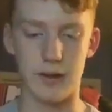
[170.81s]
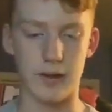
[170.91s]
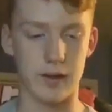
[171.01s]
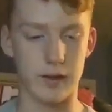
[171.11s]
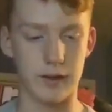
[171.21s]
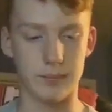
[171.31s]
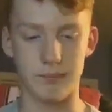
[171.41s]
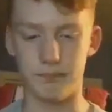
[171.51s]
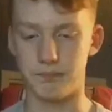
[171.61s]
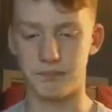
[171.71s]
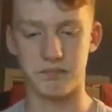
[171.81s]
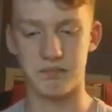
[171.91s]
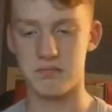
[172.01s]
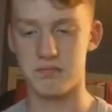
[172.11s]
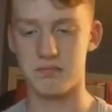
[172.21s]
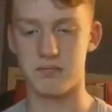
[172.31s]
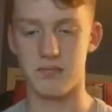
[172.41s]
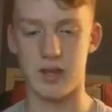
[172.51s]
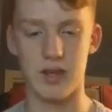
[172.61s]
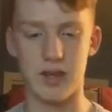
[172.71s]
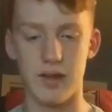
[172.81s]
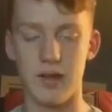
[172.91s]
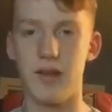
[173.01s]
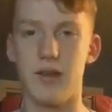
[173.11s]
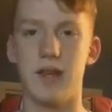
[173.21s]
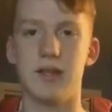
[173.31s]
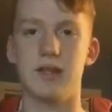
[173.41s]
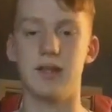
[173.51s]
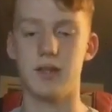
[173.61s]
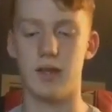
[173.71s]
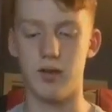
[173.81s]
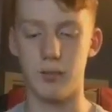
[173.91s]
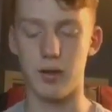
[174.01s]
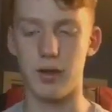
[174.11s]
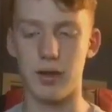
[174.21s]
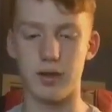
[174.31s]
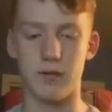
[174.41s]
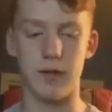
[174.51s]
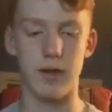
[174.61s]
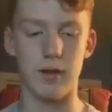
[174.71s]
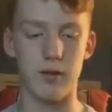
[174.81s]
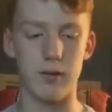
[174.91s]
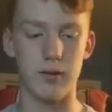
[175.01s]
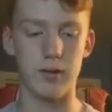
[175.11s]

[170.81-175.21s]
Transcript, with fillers: And um, yeah, that's it. I hope y'all liked this video.